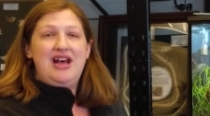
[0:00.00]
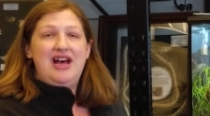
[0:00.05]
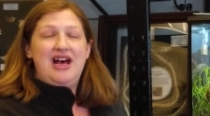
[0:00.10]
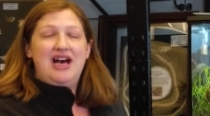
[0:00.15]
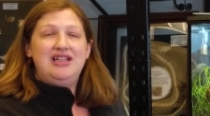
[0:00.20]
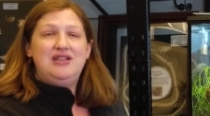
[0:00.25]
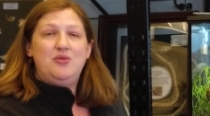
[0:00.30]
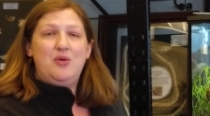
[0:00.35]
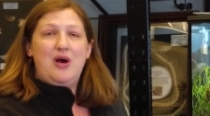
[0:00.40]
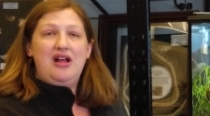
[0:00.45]

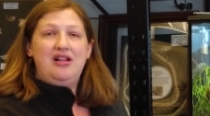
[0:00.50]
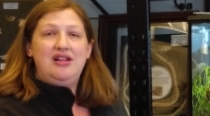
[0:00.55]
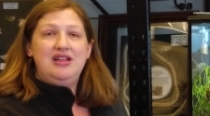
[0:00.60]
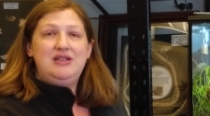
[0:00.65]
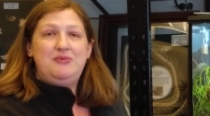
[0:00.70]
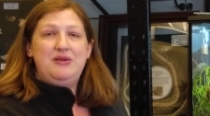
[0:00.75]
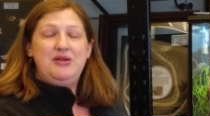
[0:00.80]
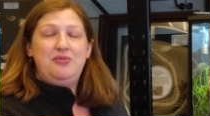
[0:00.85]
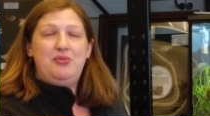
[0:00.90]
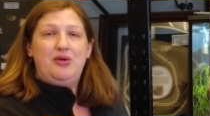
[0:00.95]
as well as
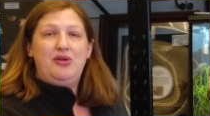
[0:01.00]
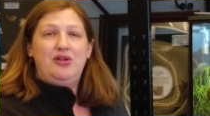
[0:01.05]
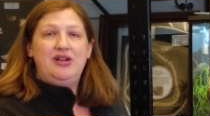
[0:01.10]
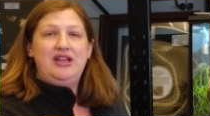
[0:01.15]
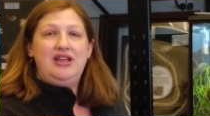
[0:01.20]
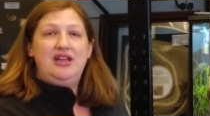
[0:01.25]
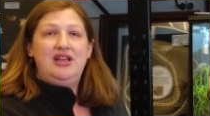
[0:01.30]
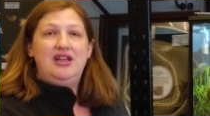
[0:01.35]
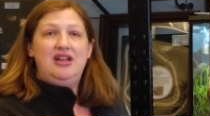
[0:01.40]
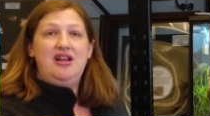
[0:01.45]
people
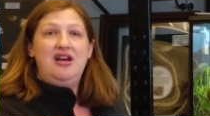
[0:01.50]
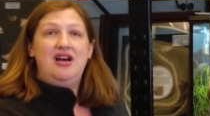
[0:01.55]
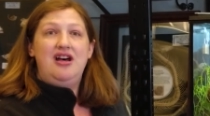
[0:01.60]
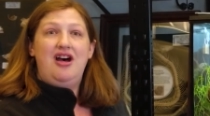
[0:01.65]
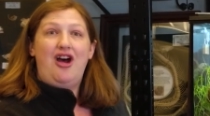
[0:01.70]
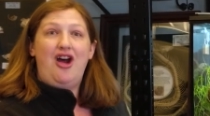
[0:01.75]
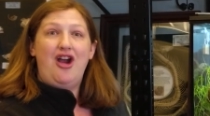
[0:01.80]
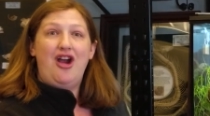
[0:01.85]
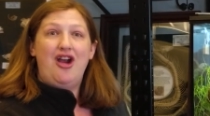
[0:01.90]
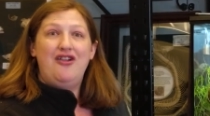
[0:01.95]
in
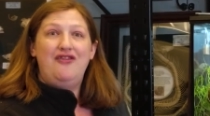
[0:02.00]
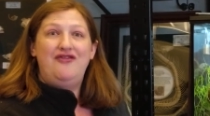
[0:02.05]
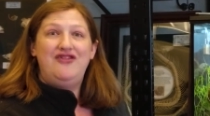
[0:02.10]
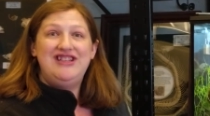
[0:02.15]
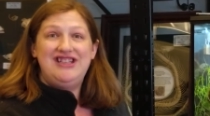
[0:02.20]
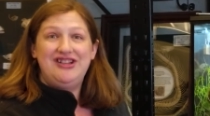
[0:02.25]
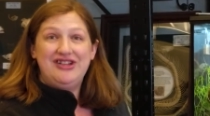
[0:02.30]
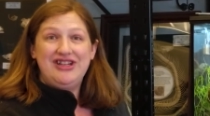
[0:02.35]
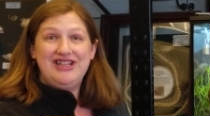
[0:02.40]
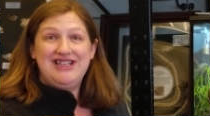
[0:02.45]
our
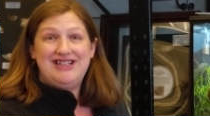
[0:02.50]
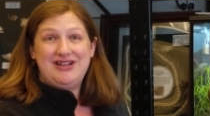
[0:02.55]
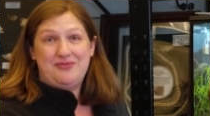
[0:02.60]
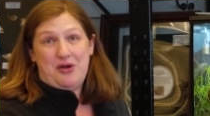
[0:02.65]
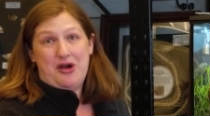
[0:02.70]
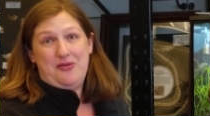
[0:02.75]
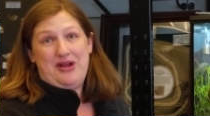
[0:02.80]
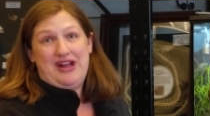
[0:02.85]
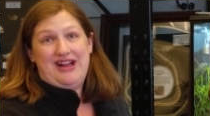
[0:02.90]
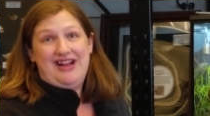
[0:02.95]
facilities
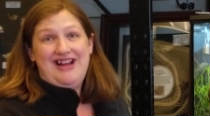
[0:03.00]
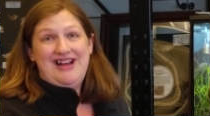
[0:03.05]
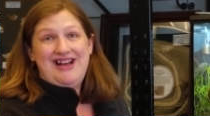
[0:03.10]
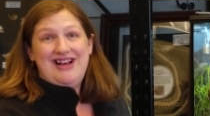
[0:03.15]
department.